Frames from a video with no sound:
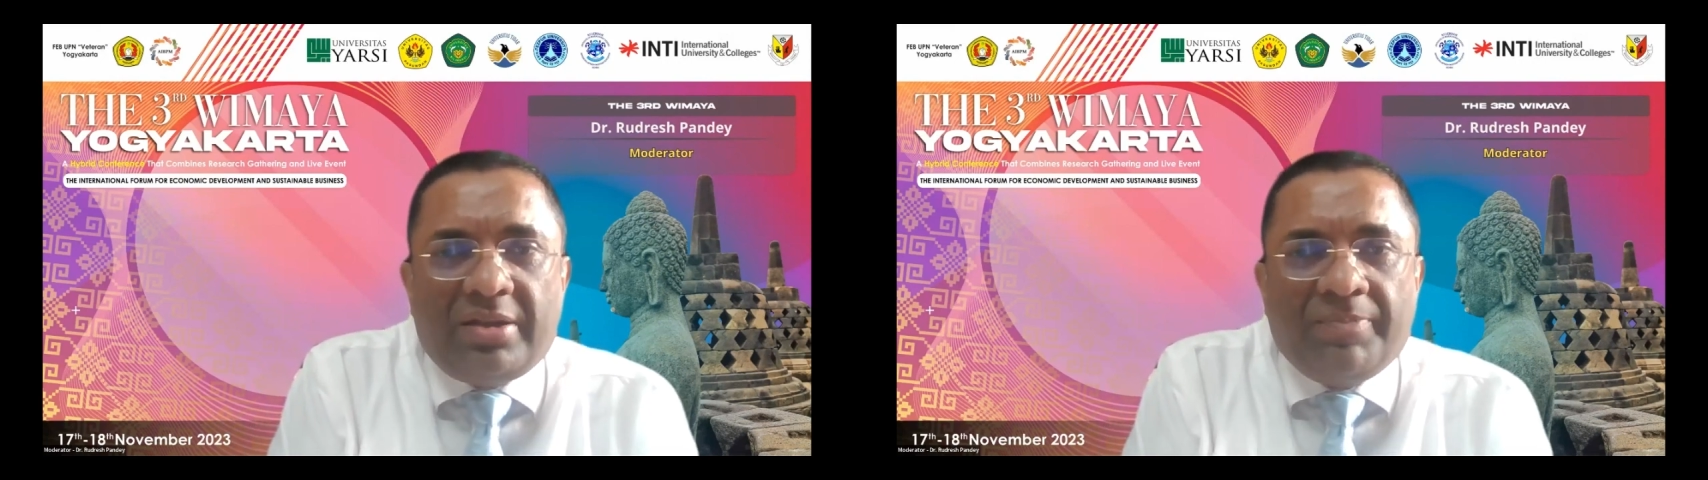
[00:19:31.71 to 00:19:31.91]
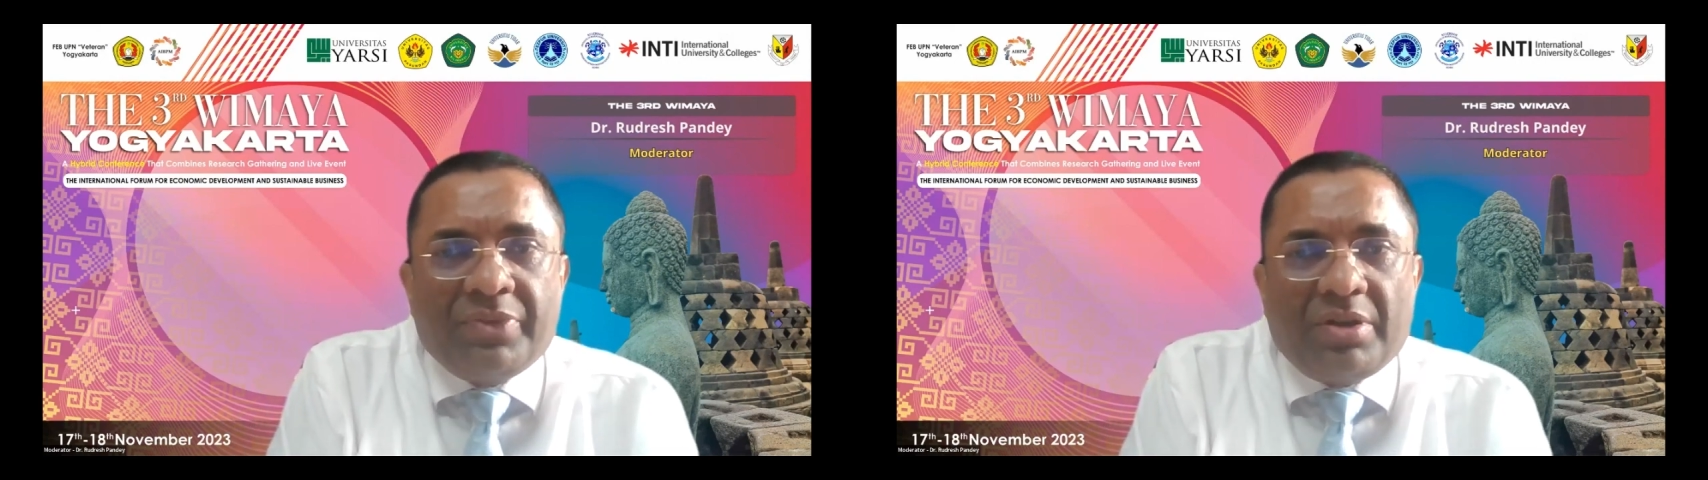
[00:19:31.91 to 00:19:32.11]

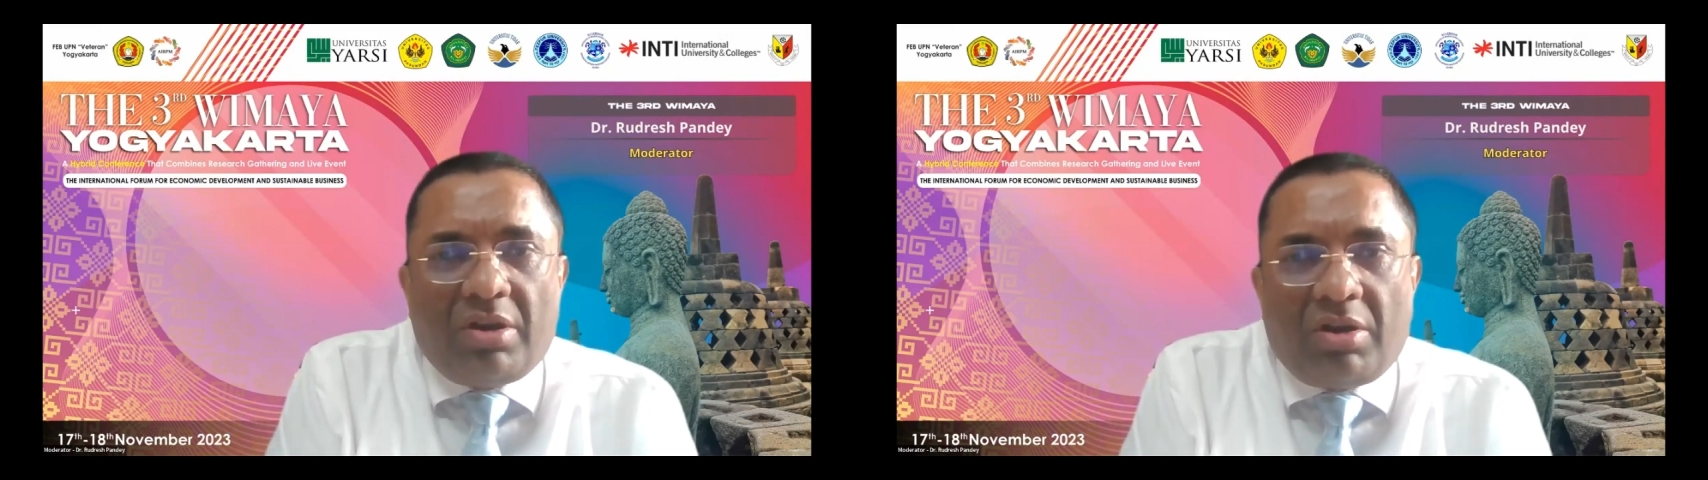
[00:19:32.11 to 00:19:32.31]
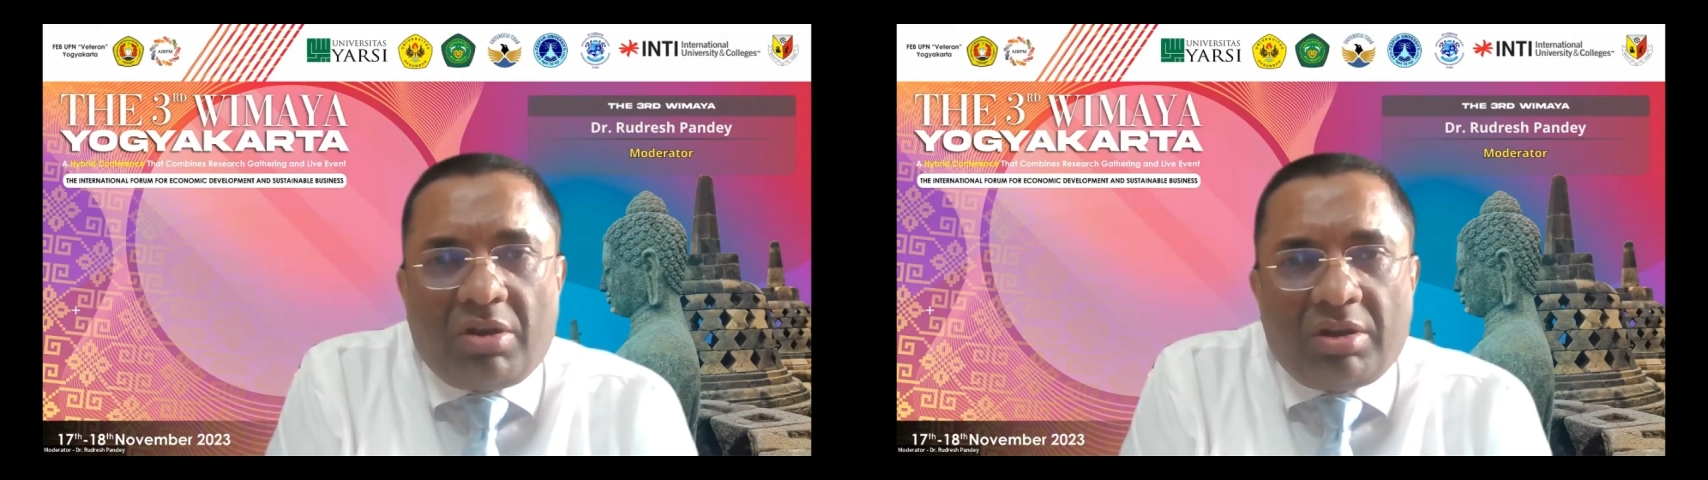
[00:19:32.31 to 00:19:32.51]

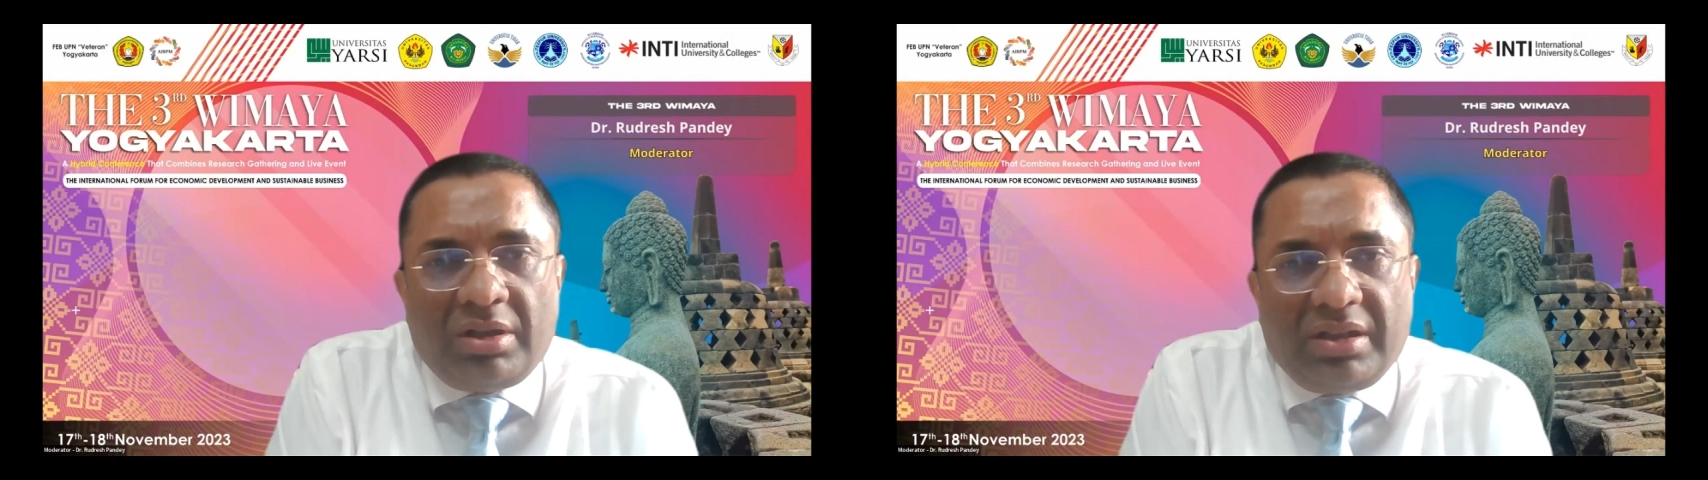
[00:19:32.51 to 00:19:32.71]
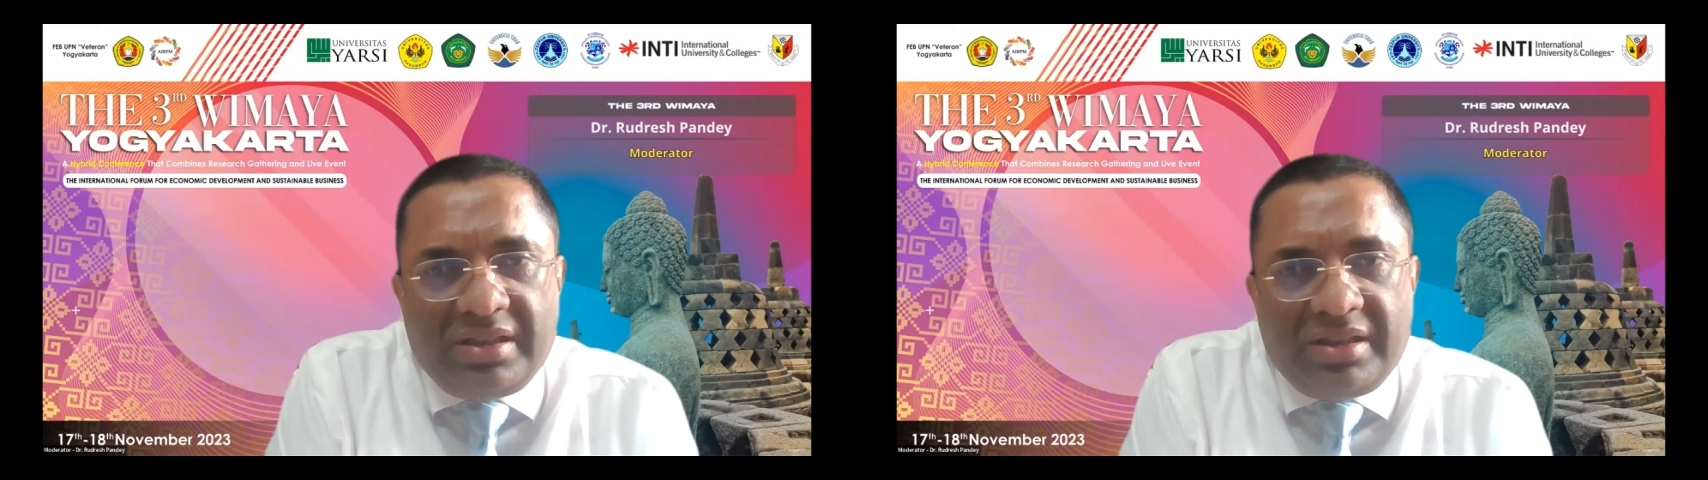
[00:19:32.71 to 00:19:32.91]
on these